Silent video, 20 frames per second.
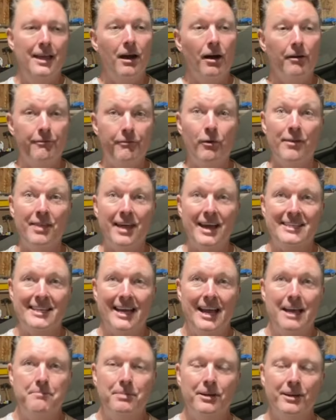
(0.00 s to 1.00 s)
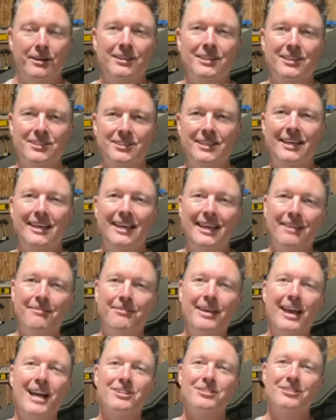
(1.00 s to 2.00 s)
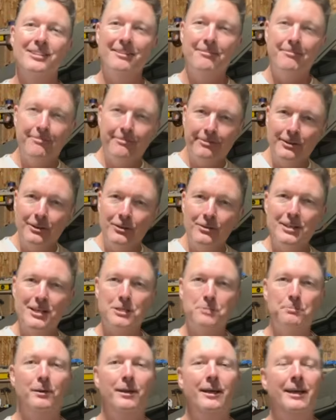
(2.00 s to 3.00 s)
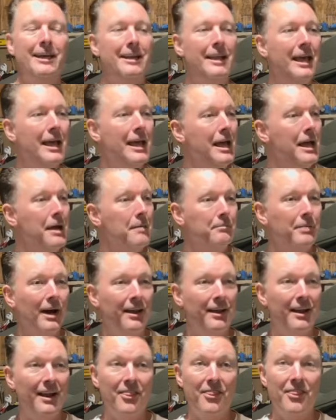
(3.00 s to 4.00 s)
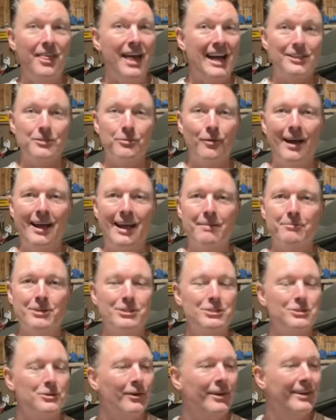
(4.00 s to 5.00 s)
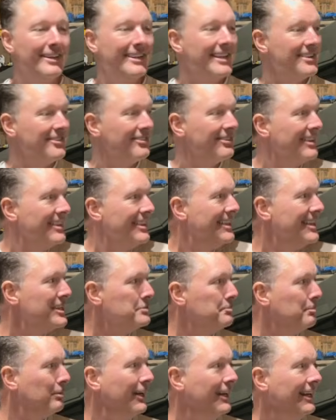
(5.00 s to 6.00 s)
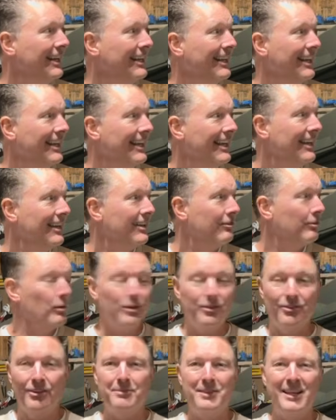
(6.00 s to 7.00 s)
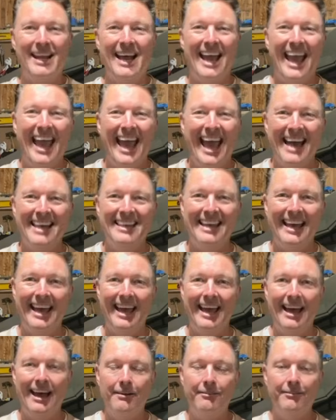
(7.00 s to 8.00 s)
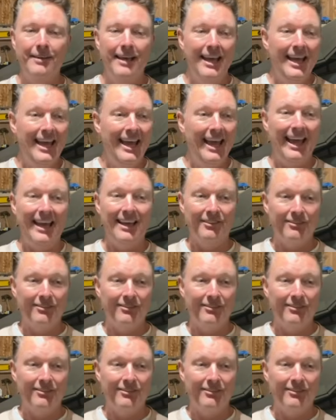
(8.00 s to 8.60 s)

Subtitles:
for that time period to see if he actually flew this plane. But that's why I'm restoring this. This plane is something I had to have and